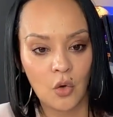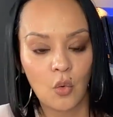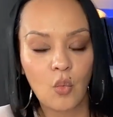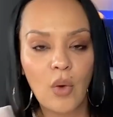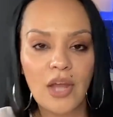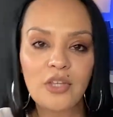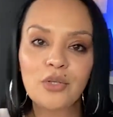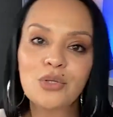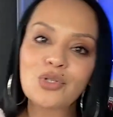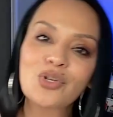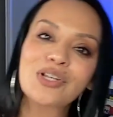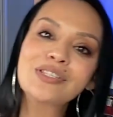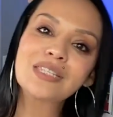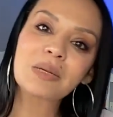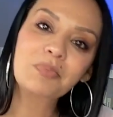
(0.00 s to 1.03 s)
When you
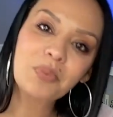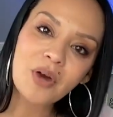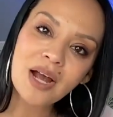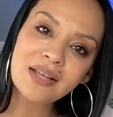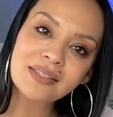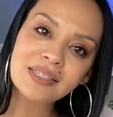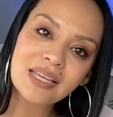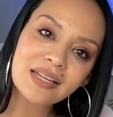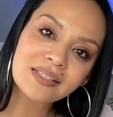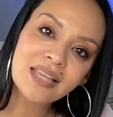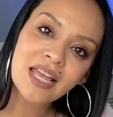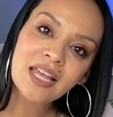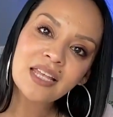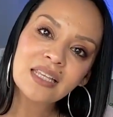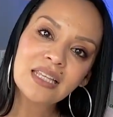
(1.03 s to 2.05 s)
trust the process,
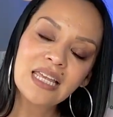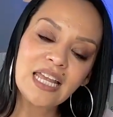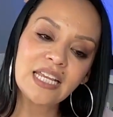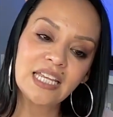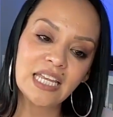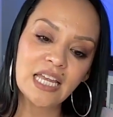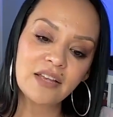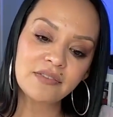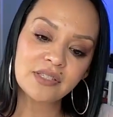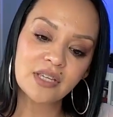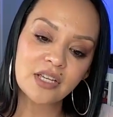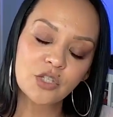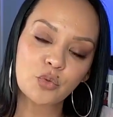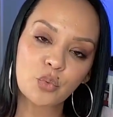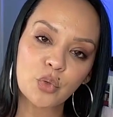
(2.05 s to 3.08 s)
it gives
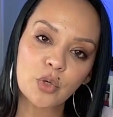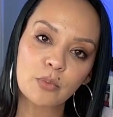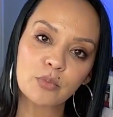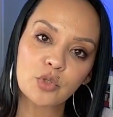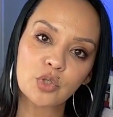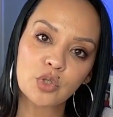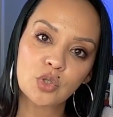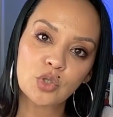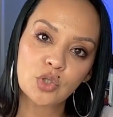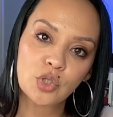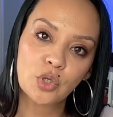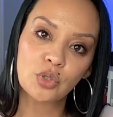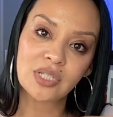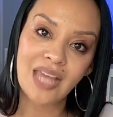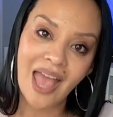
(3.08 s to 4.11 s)
us room
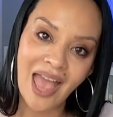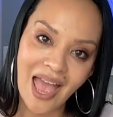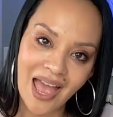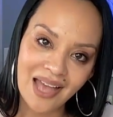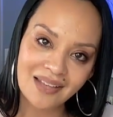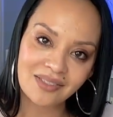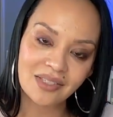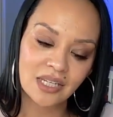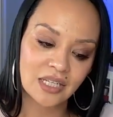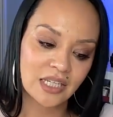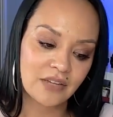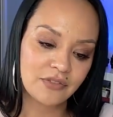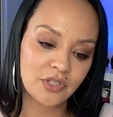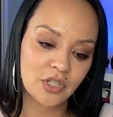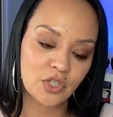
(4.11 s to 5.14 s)
to test. It
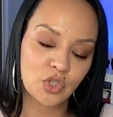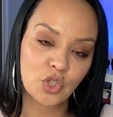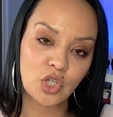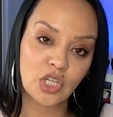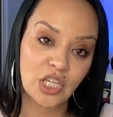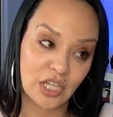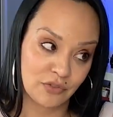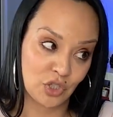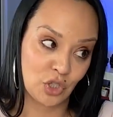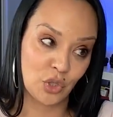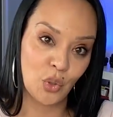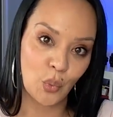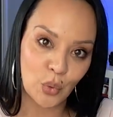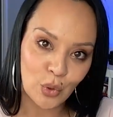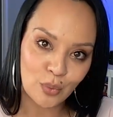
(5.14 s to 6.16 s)
gives us gives
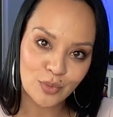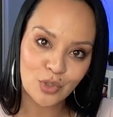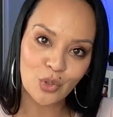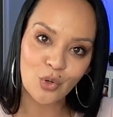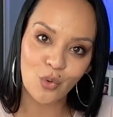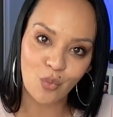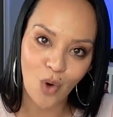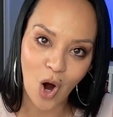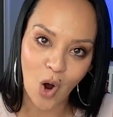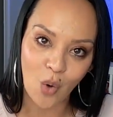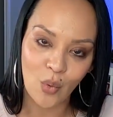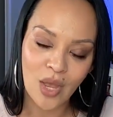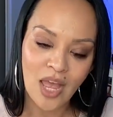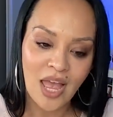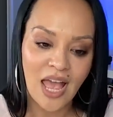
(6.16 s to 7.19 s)
you room to
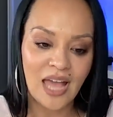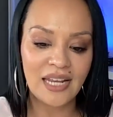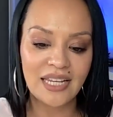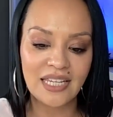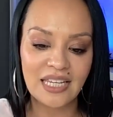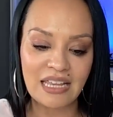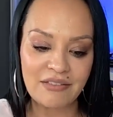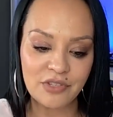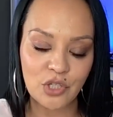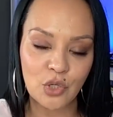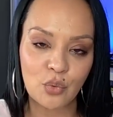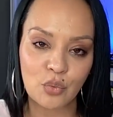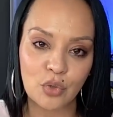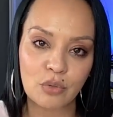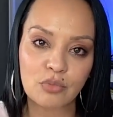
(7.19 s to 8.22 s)
grow and it gives
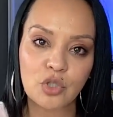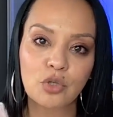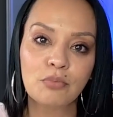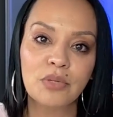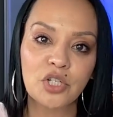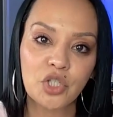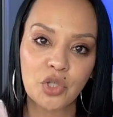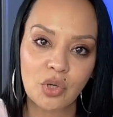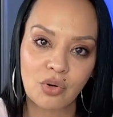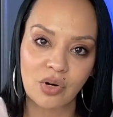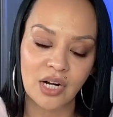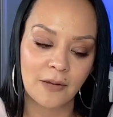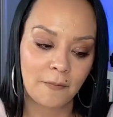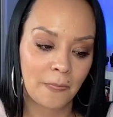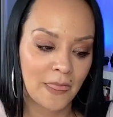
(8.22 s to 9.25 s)
you room to
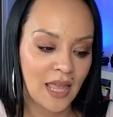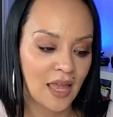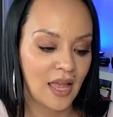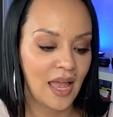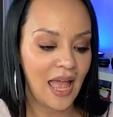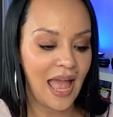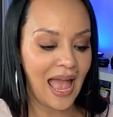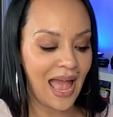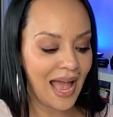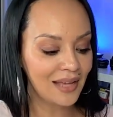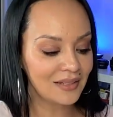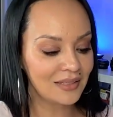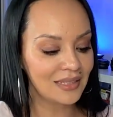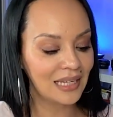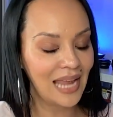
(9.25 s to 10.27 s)
mature.
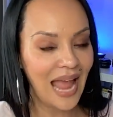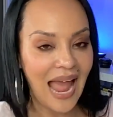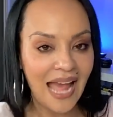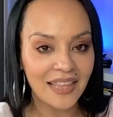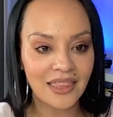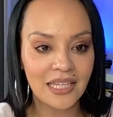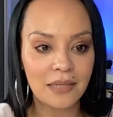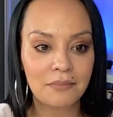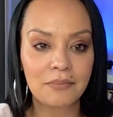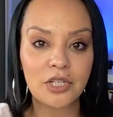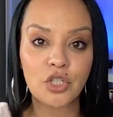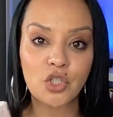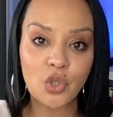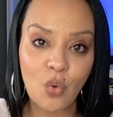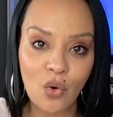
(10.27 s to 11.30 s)
As the athlete
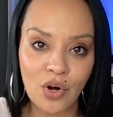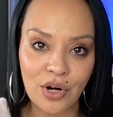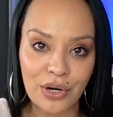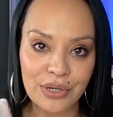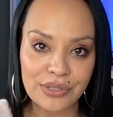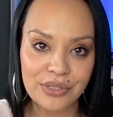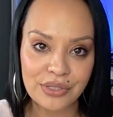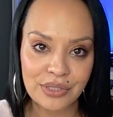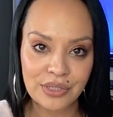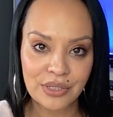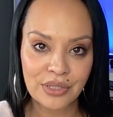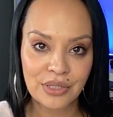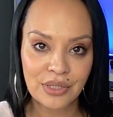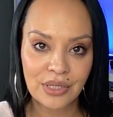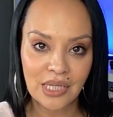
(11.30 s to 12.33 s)
matures
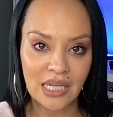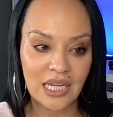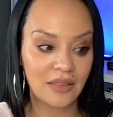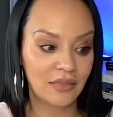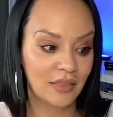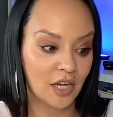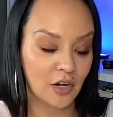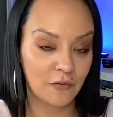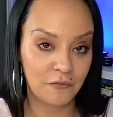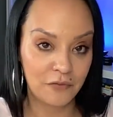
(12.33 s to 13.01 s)
in their